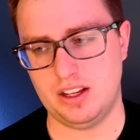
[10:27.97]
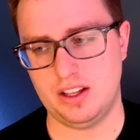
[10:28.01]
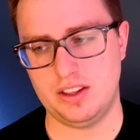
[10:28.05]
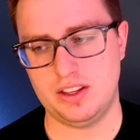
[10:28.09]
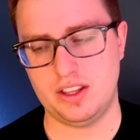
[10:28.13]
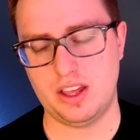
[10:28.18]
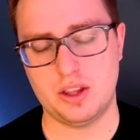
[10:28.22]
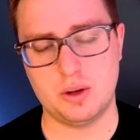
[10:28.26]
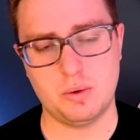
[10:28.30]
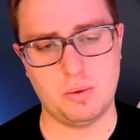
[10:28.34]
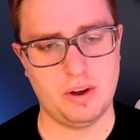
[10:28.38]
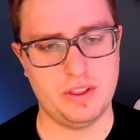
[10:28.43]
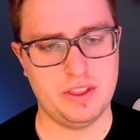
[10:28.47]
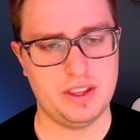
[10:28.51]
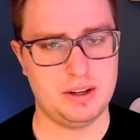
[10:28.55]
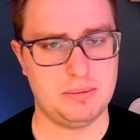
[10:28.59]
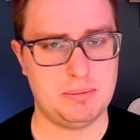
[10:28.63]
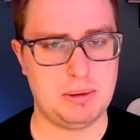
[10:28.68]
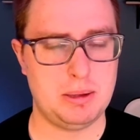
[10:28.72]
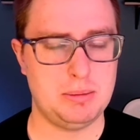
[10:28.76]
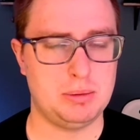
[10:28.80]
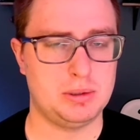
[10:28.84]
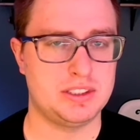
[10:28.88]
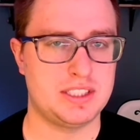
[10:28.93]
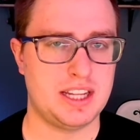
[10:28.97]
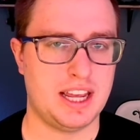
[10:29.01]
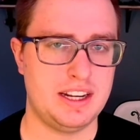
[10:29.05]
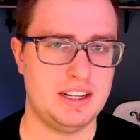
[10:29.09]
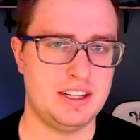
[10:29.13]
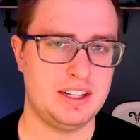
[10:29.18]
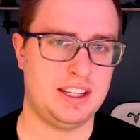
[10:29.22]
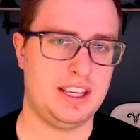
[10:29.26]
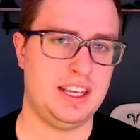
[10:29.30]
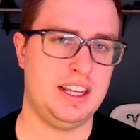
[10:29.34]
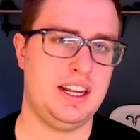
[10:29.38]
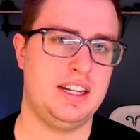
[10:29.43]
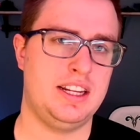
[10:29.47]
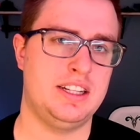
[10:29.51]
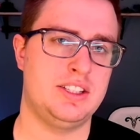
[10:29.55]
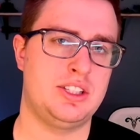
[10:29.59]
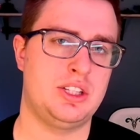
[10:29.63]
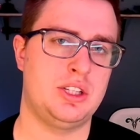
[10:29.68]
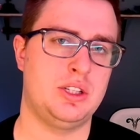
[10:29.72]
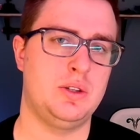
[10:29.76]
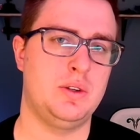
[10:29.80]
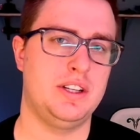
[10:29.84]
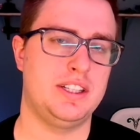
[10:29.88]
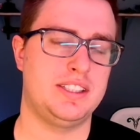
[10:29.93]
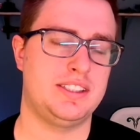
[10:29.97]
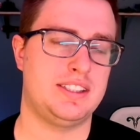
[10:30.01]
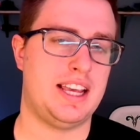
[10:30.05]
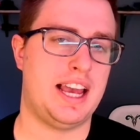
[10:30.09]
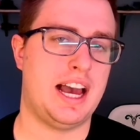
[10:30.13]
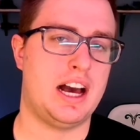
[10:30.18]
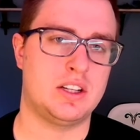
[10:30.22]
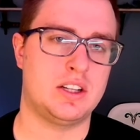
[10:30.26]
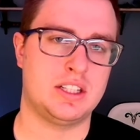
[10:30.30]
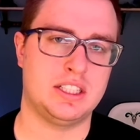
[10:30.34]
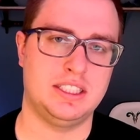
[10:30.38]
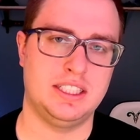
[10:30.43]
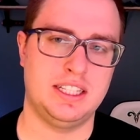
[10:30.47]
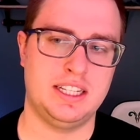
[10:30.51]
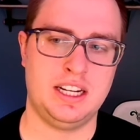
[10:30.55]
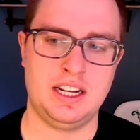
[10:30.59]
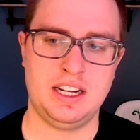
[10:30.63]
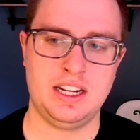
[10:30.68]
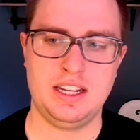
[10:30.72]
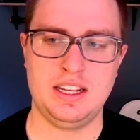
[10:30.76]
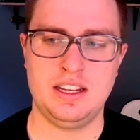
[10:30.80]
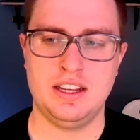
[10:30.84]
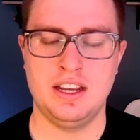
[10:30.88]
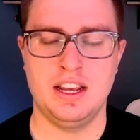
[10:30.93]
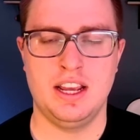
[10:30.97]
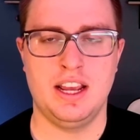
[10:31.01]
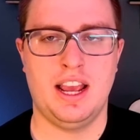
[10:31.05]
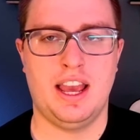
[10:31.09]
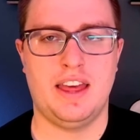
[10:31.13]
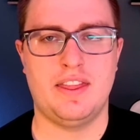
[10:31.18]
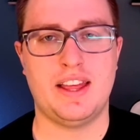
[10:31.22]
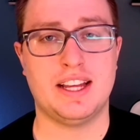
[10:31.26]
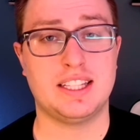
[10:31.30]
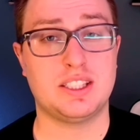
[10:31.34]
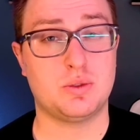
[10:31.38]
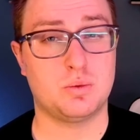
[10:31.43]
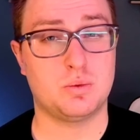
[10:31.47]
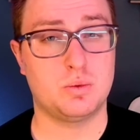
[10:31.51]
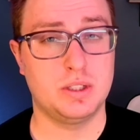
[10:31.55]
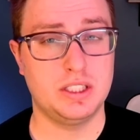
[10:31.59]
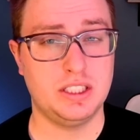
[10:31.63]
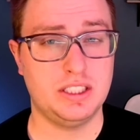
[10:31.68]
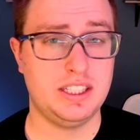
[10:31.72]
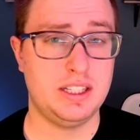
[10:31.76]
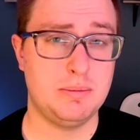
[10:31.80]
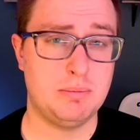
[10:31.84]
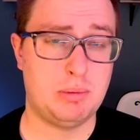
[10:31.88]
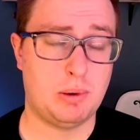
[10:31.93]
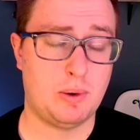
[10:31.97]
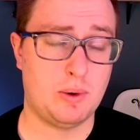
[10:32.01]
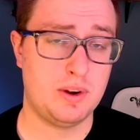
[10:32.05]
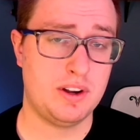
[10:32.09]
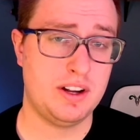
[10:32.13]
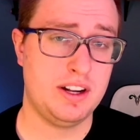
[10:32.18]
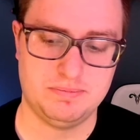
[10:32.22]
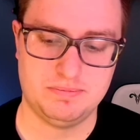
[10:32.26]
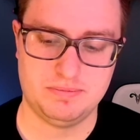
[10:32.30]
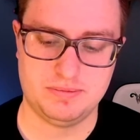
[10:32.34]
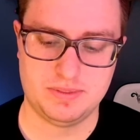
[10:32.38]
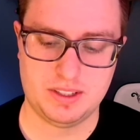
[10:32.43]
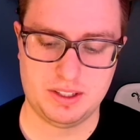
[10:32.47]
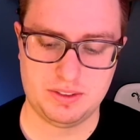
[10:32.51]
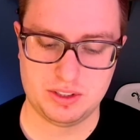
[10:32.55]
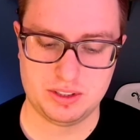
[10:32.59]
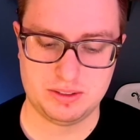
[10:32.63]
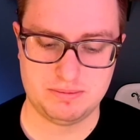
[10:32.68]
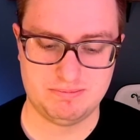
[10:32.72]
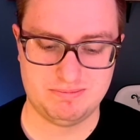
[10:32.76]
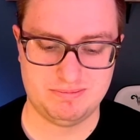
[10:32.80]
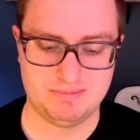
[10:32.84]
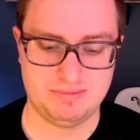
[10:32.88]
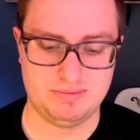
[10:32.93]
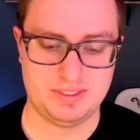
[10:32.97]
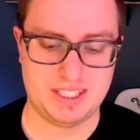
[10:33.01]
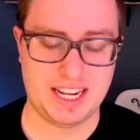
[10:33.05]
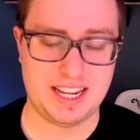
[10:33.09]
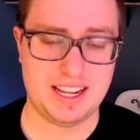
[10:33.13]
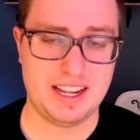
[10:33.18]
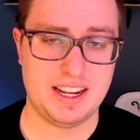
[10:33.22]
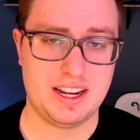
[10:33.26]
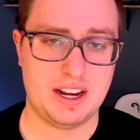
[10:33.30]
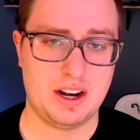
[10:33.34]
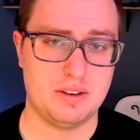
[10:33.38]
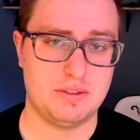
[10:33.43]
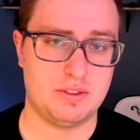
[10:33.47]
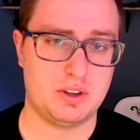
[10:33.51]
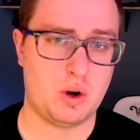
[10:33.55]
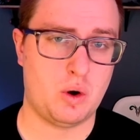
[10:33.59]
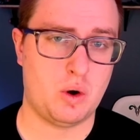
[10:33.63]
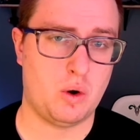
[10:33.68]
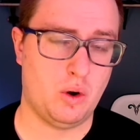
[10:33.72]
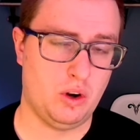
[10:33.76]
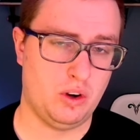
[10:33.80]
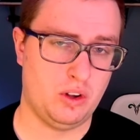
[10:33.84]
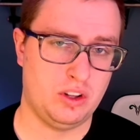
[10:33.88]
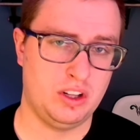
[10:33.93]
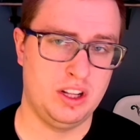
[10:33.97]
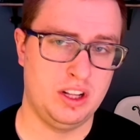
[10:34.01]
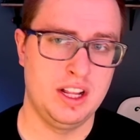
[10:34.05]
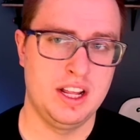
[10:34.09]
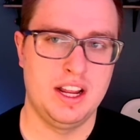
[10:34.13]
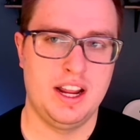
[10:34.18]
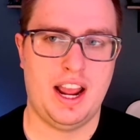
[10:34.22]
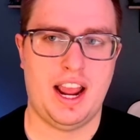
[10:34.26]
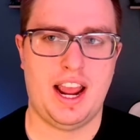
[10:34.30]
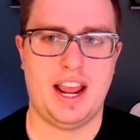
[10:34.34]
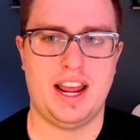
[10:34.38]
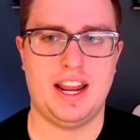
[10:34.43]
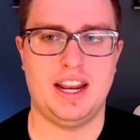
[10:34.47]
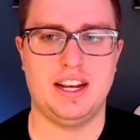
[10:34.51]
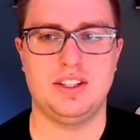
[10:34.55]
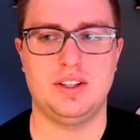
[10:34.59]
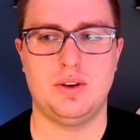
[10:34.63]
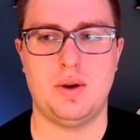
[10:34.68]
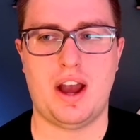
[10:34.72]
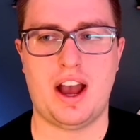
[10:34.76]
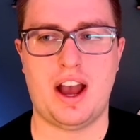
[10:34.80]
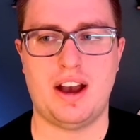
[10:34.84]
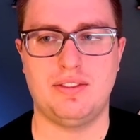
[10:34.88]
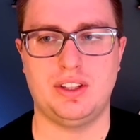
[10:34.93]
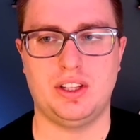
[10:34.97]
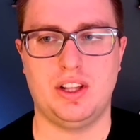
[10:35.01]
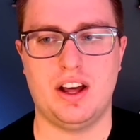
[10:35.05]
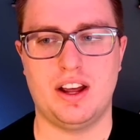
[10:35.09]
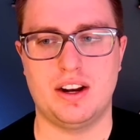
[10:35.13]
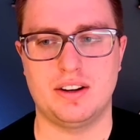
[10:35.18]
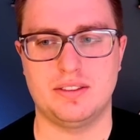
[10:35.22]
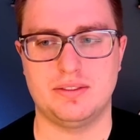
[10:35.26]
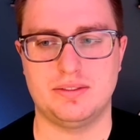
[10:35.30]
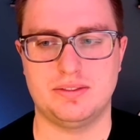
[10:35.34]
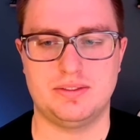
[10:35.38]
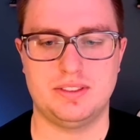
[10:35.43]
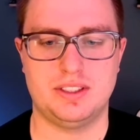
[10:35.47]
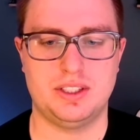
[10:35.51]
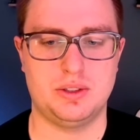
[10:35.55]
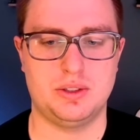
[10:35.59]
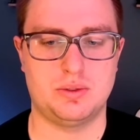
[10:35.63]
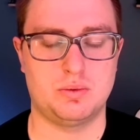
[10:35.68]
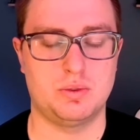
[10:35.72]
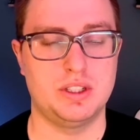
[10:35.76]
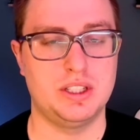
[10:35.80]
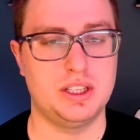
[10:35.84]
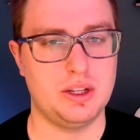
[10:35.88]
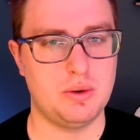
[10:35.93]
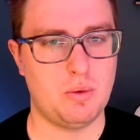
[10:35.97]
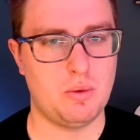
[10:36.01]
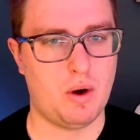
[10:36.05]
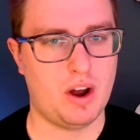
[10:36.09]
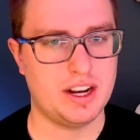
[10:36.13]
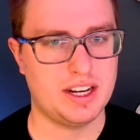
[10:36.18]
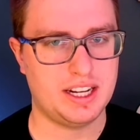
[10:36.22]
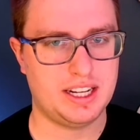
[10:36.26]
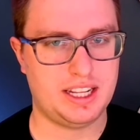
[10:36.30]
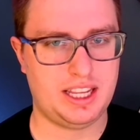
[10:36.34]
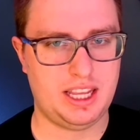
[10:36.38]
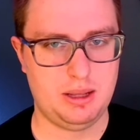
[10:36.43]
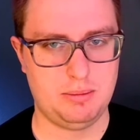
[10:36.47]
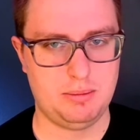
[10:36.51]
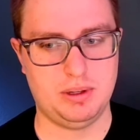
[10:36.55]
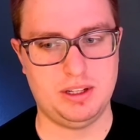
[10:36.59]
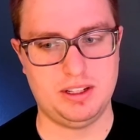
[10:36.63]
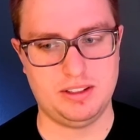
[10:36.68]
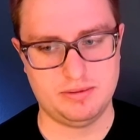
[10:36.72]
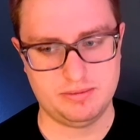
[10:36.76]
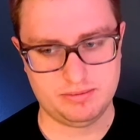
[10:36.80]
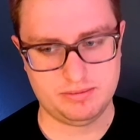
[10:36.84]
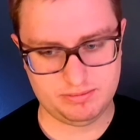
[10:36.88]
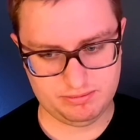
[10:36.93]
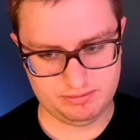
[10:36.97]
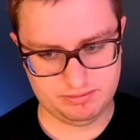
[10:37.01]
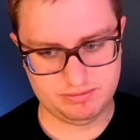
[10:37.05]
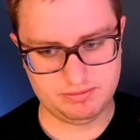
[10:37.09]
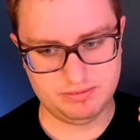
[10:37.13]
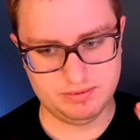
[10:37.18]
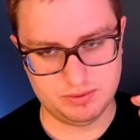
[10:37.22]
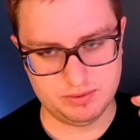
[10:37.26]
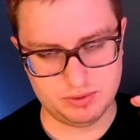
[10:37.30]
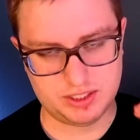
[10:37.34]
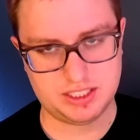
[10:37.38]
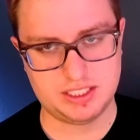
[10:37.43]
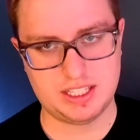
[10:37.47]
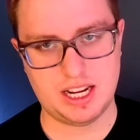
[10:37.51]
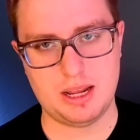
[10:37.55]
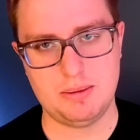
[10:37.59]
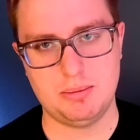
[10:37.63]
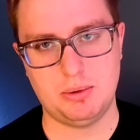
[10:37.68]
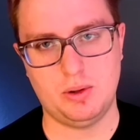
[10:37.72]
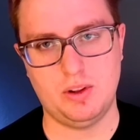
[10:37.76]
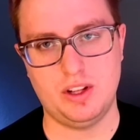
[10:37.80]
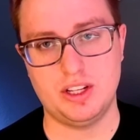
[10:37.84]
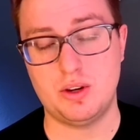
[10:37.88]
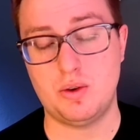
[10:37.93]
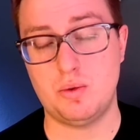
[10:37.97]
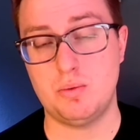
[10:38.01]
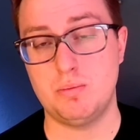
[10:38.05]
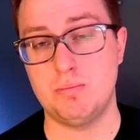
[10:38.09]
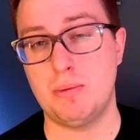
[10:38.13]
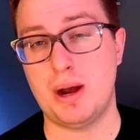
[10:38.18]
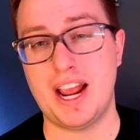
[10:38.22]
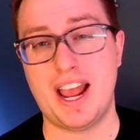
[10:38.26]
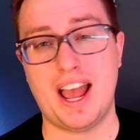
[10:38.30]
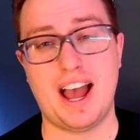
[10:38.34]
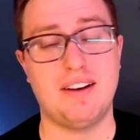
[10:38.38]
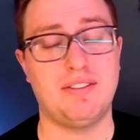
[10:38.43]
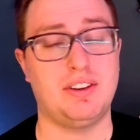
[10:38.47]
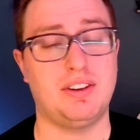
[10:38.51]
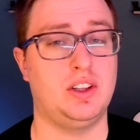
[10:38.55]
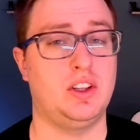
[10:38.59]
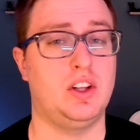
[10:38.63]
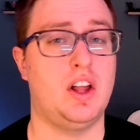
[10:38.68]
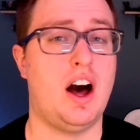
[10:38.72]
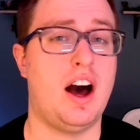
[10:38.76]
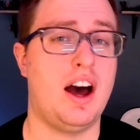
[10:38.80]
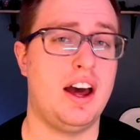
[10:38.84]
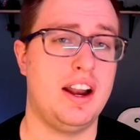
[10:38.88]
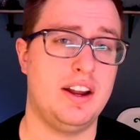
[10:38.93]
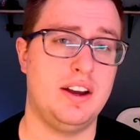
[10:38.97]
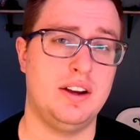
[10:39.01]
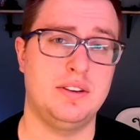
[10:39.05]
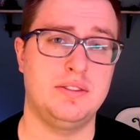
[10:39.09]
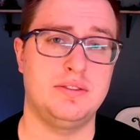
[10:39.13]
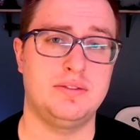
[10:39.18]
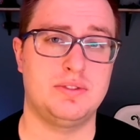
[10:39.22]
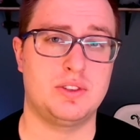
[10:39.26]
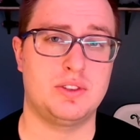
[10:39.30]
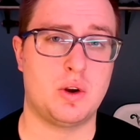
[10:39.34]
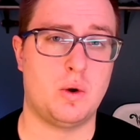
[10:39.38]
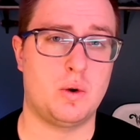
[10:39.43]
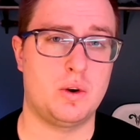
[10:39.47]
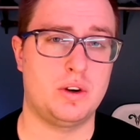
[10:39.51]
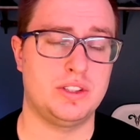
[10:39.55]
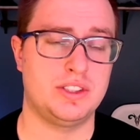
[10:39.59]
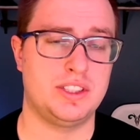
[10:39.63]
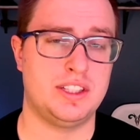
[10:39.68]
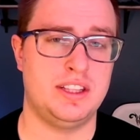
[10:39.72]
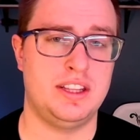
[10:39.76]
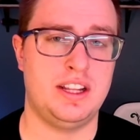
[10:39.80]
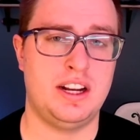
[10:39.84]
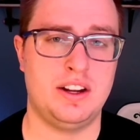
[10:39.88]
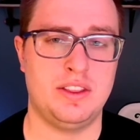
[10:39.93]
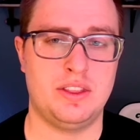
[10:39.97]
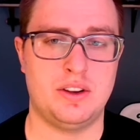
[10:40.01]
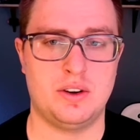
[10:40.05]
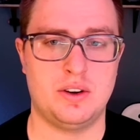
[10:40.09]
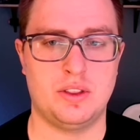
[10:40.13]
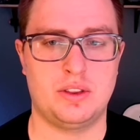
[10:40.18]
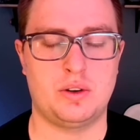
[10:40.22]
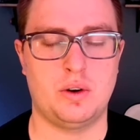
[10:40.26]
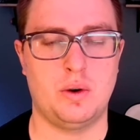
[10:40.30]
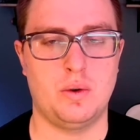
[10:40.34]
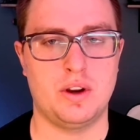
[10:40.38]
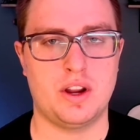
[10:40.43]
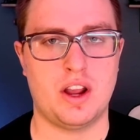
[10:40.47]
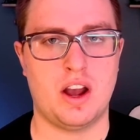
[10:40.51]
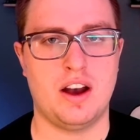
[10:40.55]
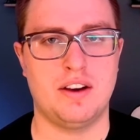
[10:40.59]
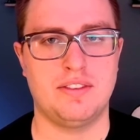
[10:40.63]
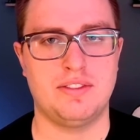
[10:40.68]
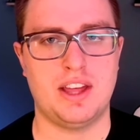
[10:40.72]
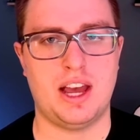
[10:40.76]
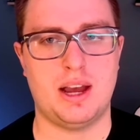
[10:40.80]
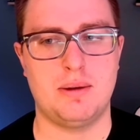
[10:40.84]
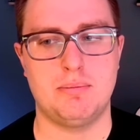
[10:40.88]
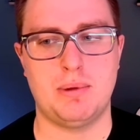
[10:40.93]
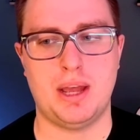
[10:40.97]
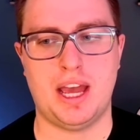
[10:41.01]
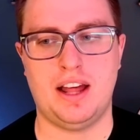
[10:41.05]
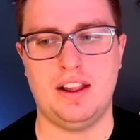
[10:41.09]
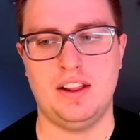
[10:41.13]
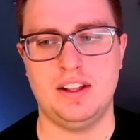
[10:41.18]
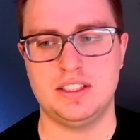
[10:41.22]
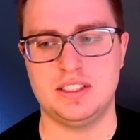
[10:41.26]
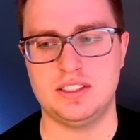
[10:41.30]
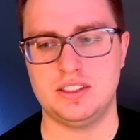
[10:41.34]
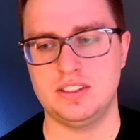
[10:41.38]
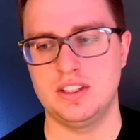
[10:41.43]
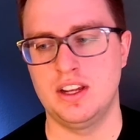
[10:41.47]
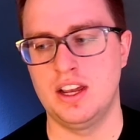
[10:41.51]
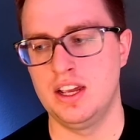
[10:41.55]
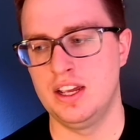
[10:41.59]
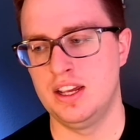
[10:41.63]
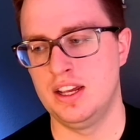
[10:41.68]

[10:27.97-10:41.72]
The other one that people tend to get into is the alkalinity, and that's really important. If you're taking care of coral and you're really wanting to keep it stable and you might have a lot of corals in there that are throwing off that balance,